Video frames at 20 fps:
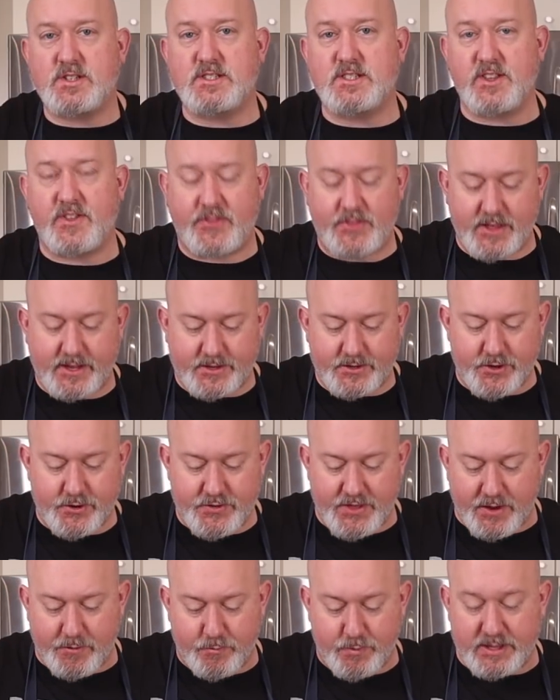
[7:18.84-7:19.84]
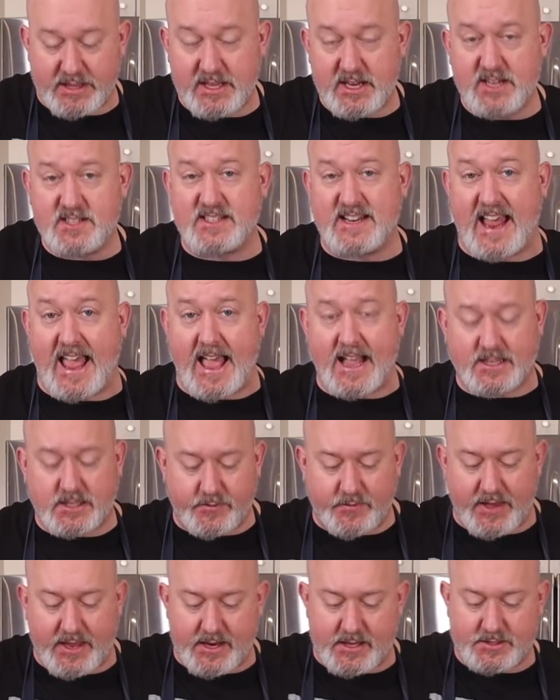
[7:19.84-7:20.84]
is a thickener that really doesn't
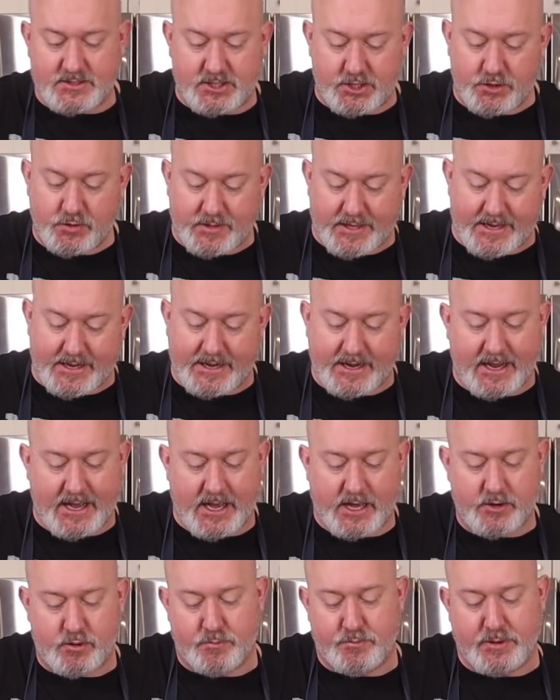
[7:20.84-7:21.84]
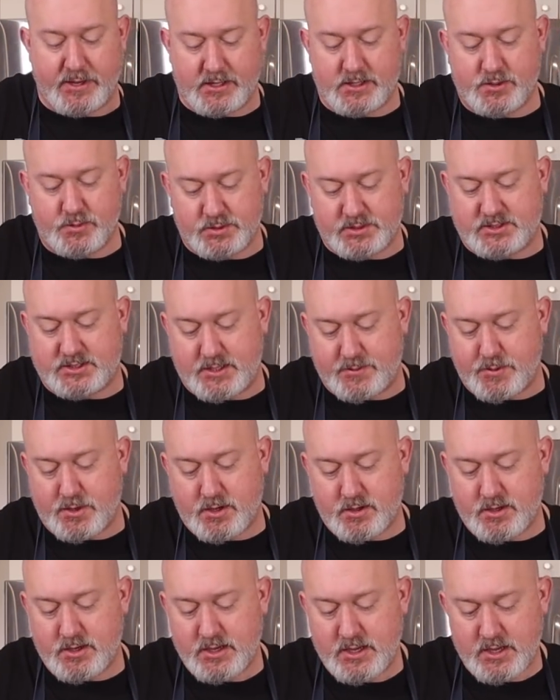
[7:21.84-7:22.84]
activate until you get it hot or bring it to a
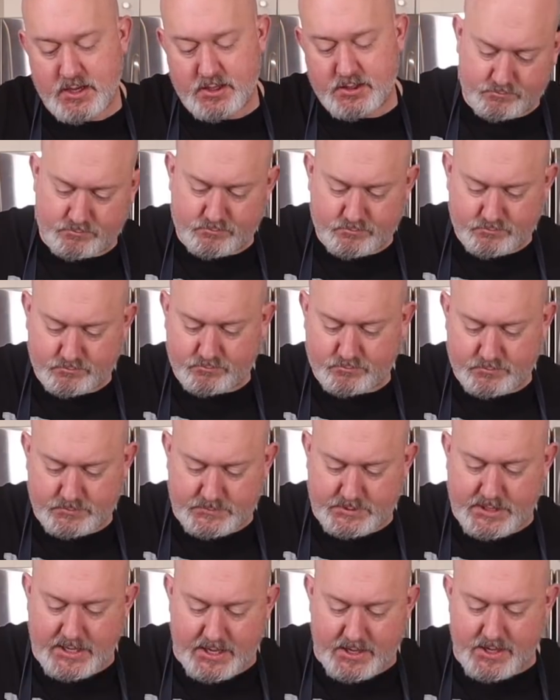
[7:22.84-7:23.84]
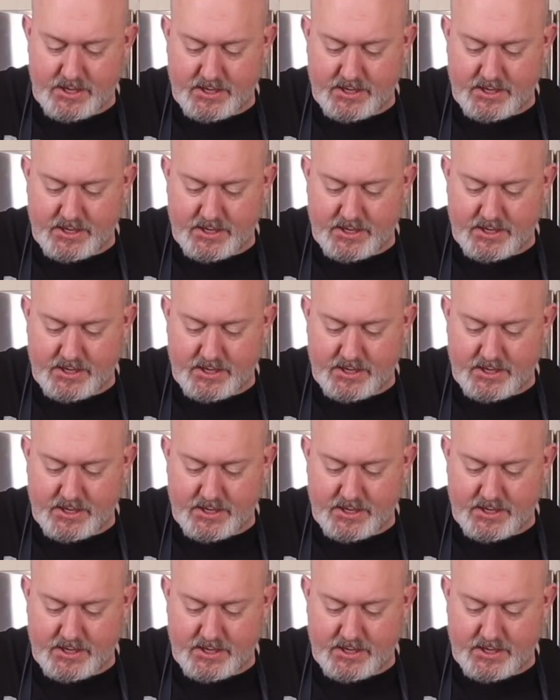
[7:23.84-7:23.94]
simmer. Okay,